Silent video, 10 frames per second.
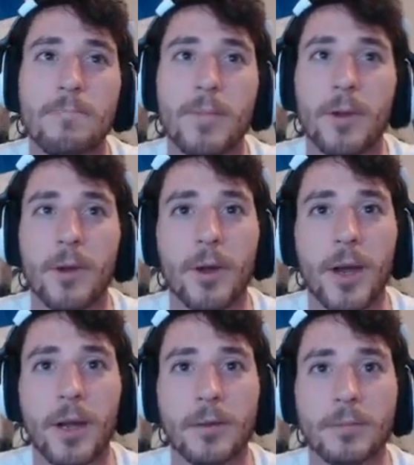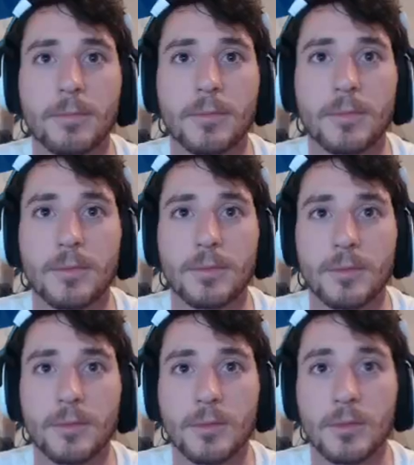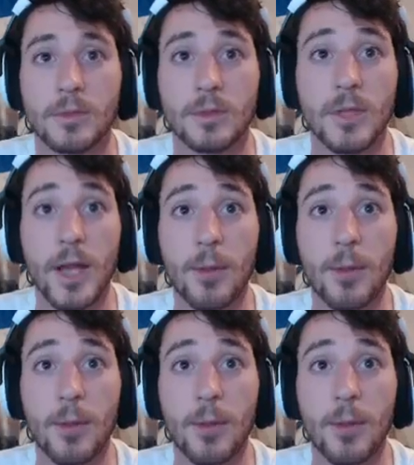All right. Now,